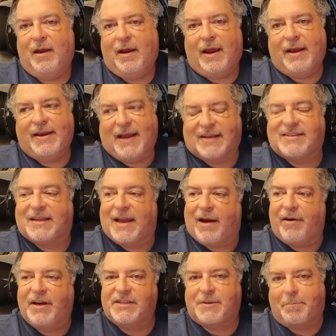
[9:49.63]
And yes,
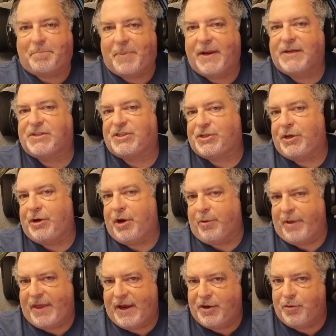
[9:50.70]
Larian's a big studio
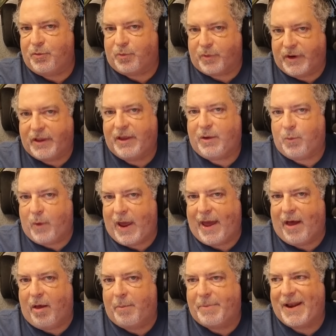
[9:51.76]
and they do really
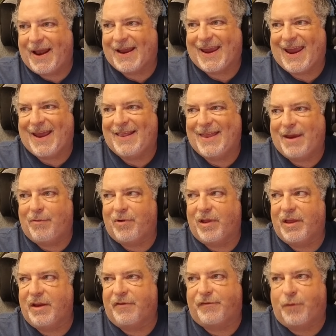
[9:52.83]
well, but can they
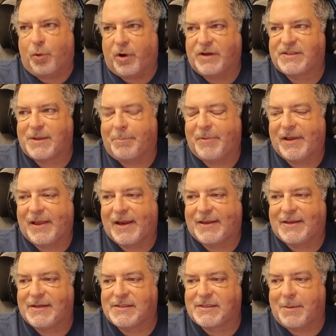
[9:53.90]
really afford something like
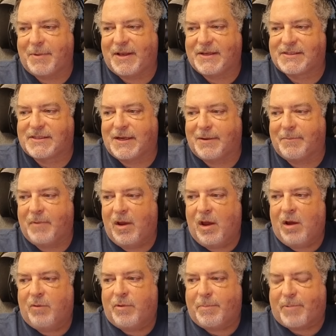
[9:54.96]
this? I mean, this thing
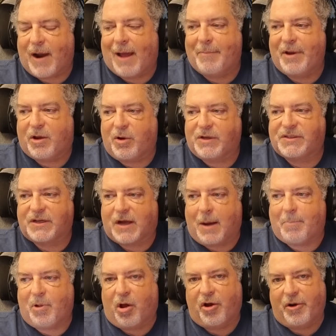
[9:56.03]
would probably cost
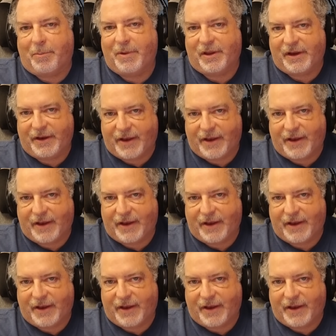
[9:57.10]
$200 million.